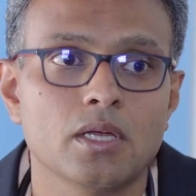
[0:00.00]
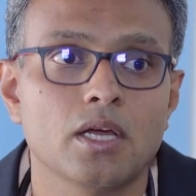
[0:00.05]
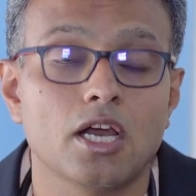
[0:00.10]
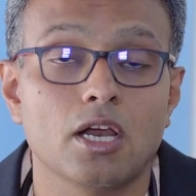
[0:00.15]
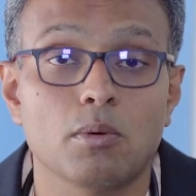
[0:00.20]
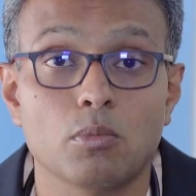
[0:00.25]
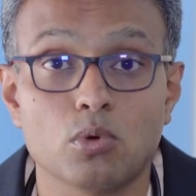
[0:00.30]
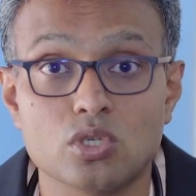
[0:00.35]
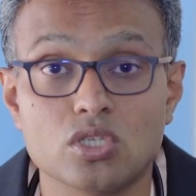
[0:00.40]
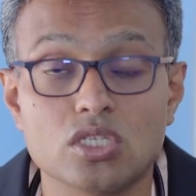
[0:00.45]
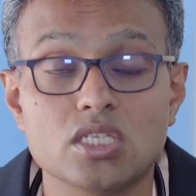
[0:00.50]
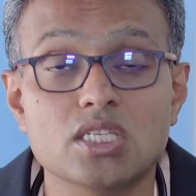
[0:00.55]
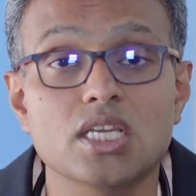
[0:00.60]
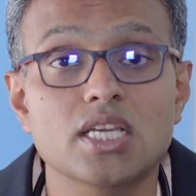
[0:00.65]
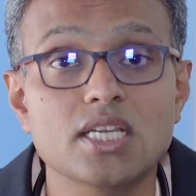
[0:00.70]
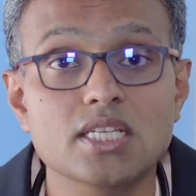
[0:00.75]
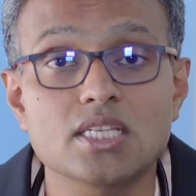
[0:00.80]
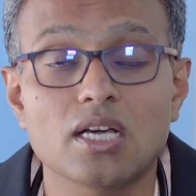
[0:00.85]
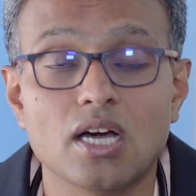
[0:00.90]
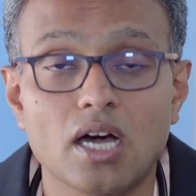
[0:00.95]
And about
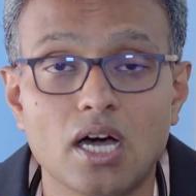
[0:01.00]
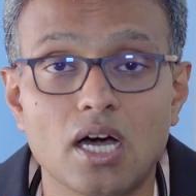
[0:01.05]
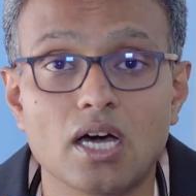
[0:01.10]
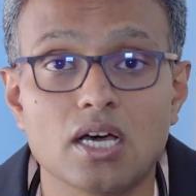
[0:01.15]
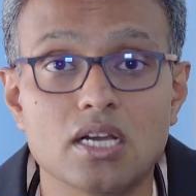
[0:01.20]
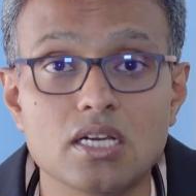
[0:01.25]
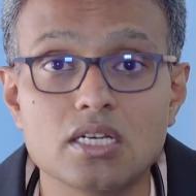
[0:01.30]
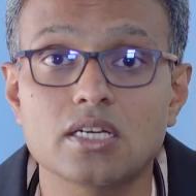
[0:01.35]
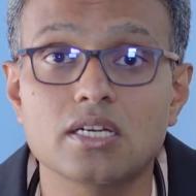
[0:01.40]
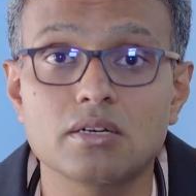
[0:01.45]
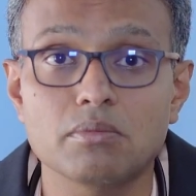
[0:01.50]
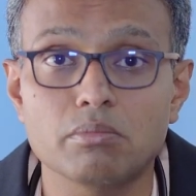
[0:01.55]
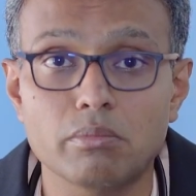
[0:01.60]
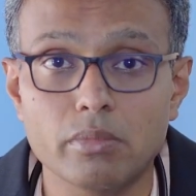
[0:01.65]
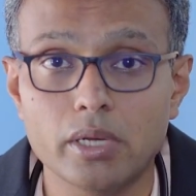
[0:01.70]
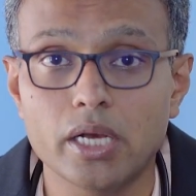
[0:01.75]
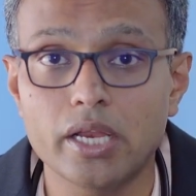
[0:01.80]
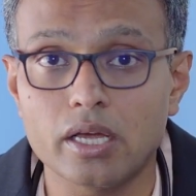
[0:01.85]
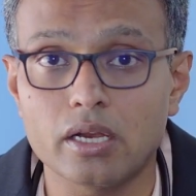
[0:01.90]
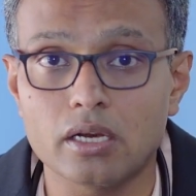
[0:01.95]
600
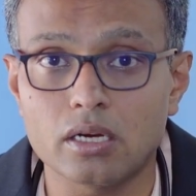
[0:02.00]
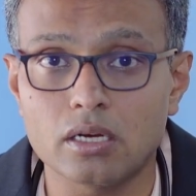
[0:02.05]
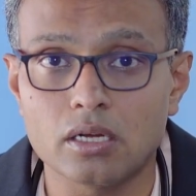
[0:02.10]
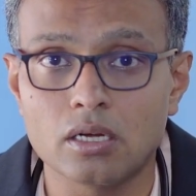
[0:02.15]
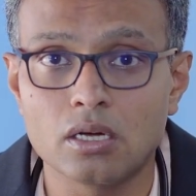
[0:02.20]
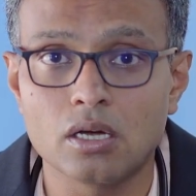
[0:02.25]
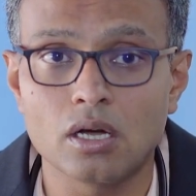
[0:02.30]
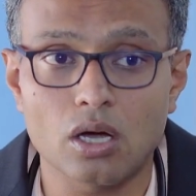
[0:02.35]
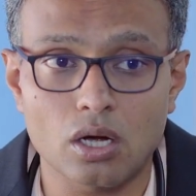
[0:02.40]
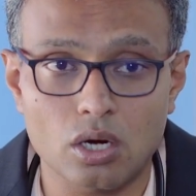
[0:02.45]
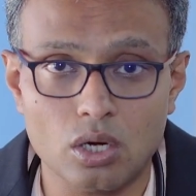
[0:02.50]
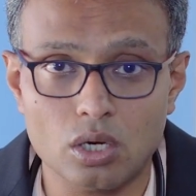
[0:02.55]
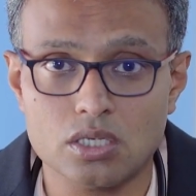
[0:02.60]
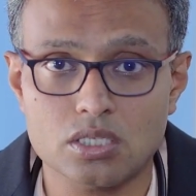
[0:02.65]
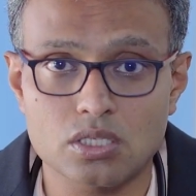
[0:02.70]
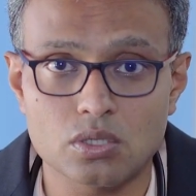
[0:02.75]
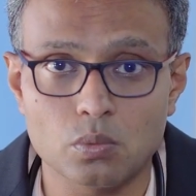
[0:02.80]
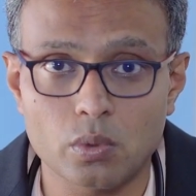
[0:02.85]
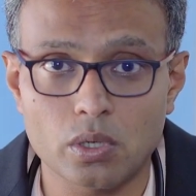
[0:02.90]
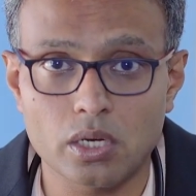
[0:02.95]
million
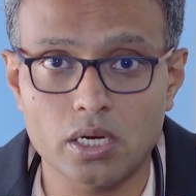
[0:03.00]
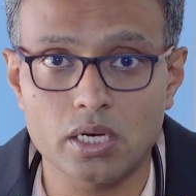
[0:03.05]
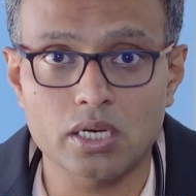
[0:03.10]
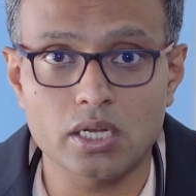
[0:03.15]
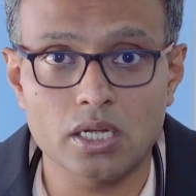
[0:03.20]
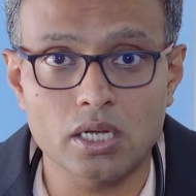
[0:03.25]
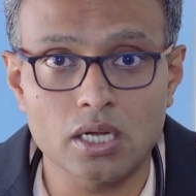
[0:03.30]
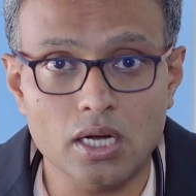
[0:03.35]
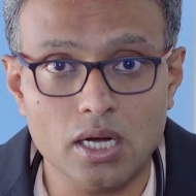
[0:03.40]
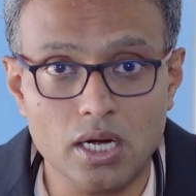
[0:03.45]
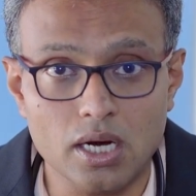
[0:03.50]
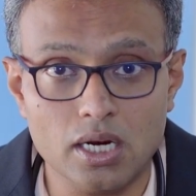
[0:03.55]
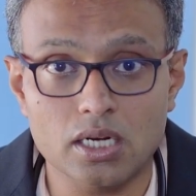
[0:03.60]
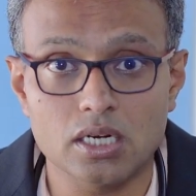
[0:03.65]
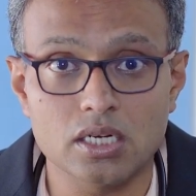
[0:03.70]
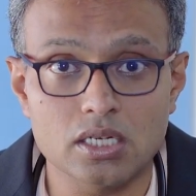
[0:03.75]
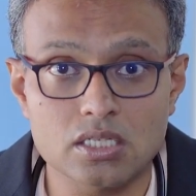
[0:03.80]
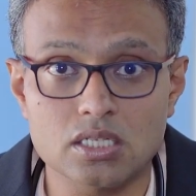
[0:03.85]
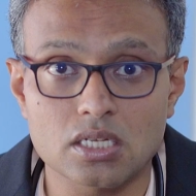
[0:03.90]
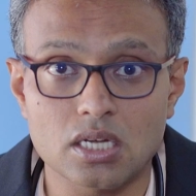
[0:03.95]
across the world
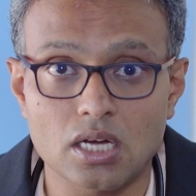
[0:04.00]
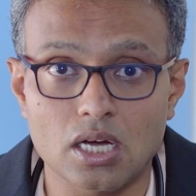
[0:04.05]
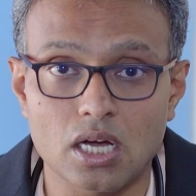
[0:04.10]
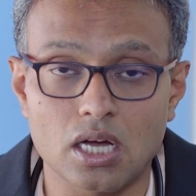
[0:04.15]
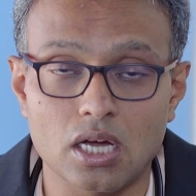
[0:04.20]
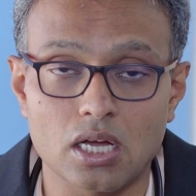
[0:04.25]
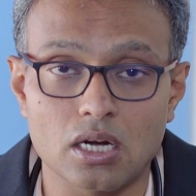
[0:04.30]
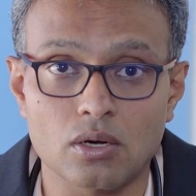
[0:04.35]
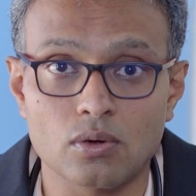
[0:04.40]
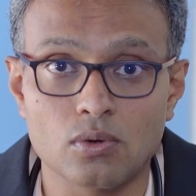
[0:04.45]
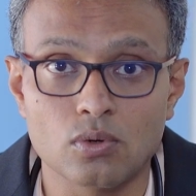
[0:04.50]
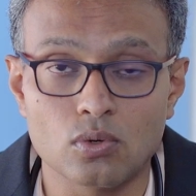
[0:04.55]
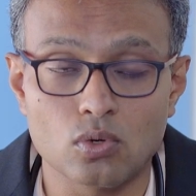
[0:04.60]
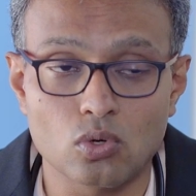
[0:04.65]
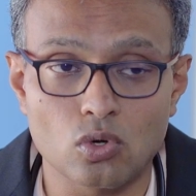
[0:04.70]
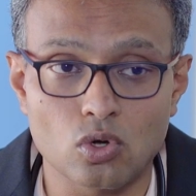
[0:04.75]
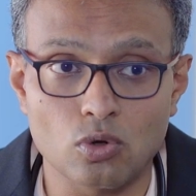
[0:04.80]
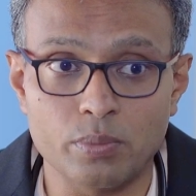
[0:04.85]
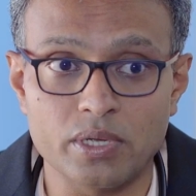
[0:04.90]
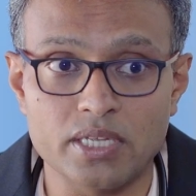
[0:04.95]
adults are
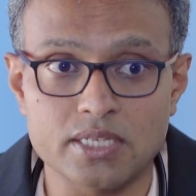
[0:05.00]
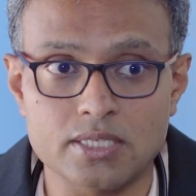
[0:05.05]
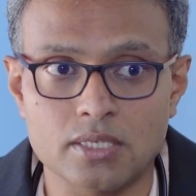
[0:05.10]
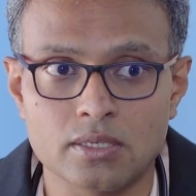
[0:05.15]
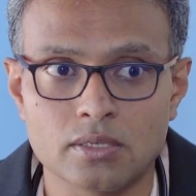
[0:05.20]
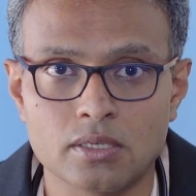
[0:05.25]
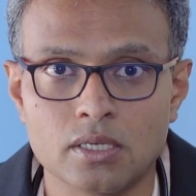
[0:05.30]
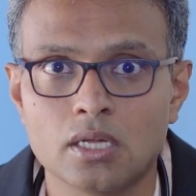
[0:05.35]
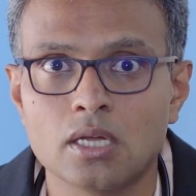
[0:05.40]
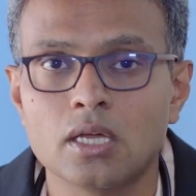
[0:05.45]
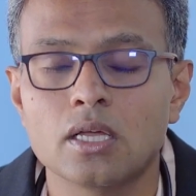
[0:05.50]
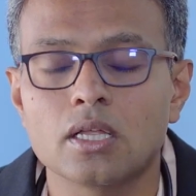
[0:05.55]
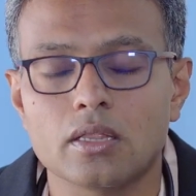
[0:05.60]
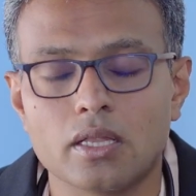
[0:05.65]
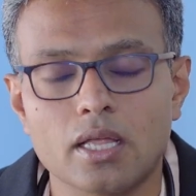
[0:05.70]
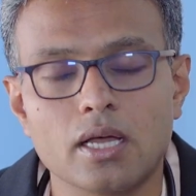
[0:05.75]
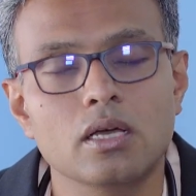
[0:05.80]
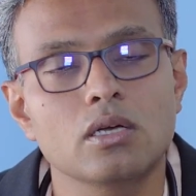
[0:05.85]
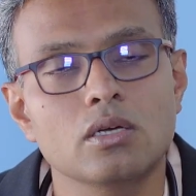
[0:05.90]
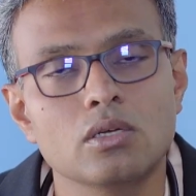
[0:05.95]
obese.
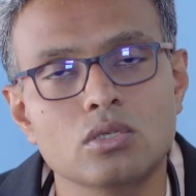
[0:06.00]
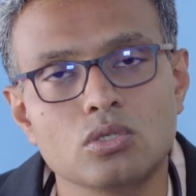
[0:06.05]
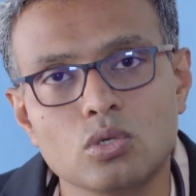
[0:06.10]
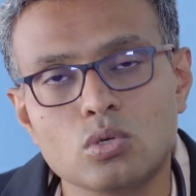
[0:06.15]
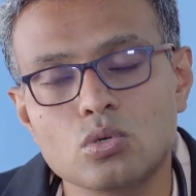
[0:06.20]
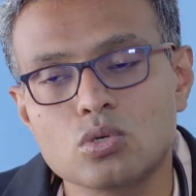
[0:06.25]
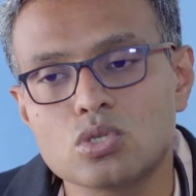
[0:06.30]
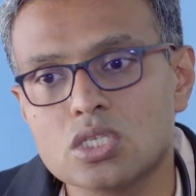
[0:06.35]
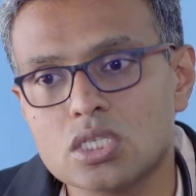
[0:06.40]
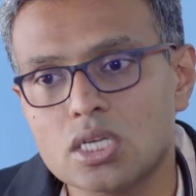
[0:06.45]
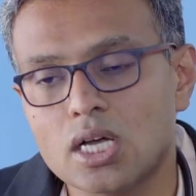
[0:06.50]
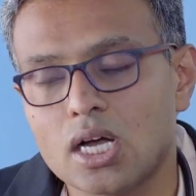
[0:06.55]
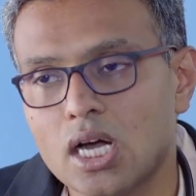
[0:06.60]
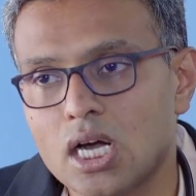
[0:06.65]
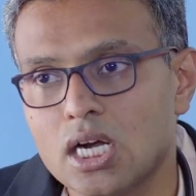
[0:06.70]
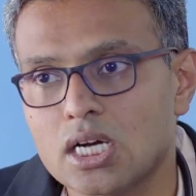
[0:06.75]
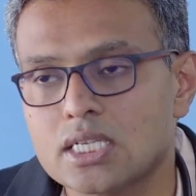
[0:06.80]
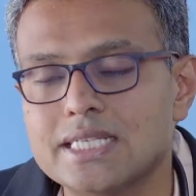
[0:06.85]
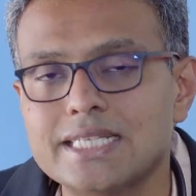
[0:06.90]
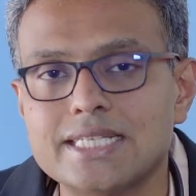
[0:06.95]
Those
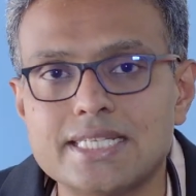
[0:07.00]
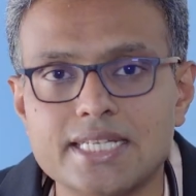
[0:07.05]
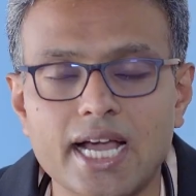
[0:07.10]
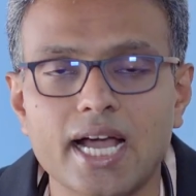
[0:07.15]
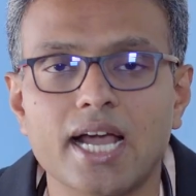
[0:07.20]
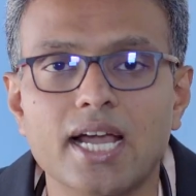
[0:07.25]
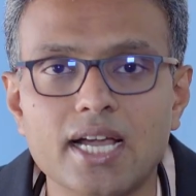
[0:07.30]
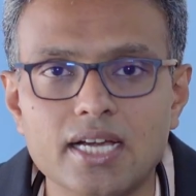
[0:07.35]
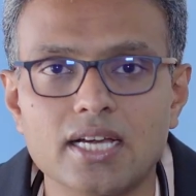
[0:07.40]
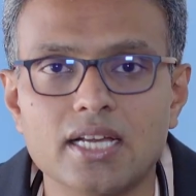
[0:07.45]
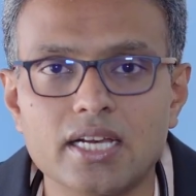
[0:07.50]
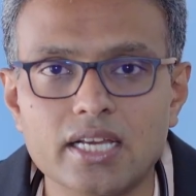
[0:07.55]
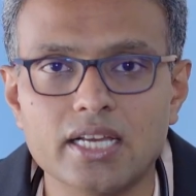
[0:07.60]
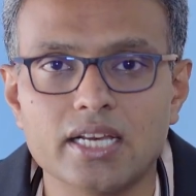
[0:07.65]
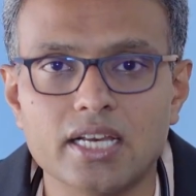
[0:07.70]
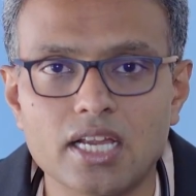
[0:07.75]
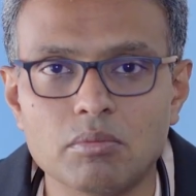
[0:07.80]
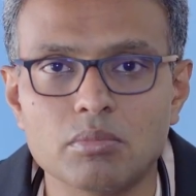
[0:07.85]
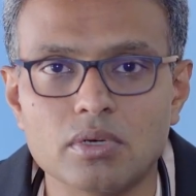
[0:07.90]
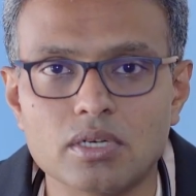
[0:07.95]
are
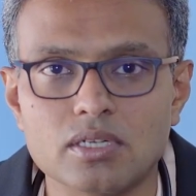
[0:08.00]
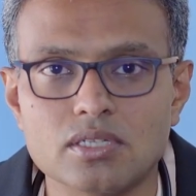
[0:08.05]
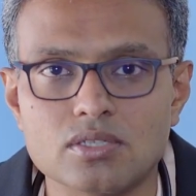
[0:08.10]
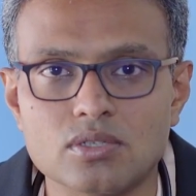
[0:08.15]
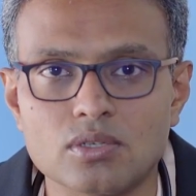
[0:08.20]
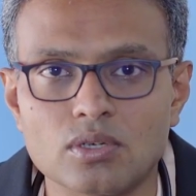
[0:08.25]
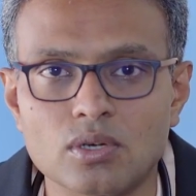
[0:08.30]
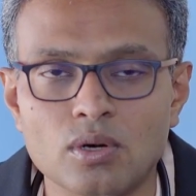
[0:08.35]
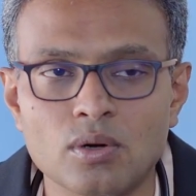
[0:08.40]
staggering numbers,